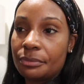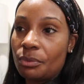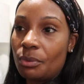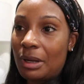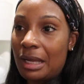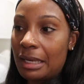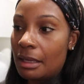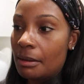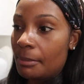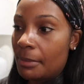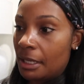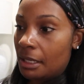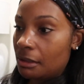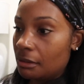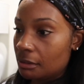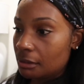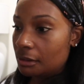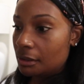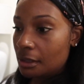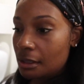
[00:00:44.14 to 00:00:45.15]
while I'm
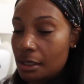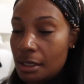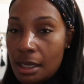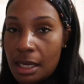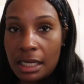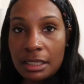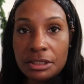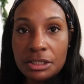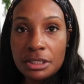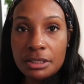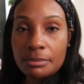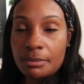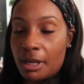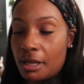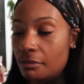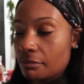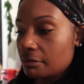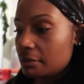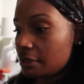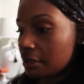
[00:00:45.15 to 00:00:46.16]
out, I just
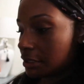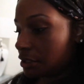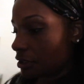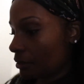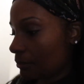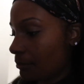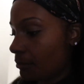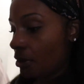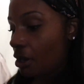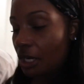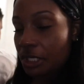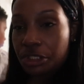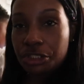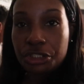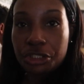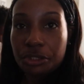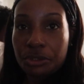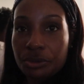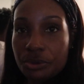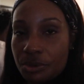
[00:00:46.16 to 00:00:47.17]
might run to
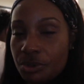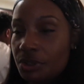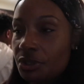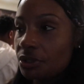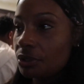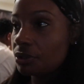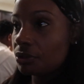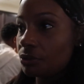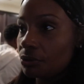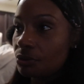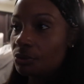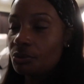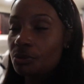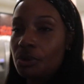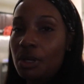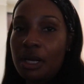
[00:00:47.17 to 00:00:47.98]
Marshall's to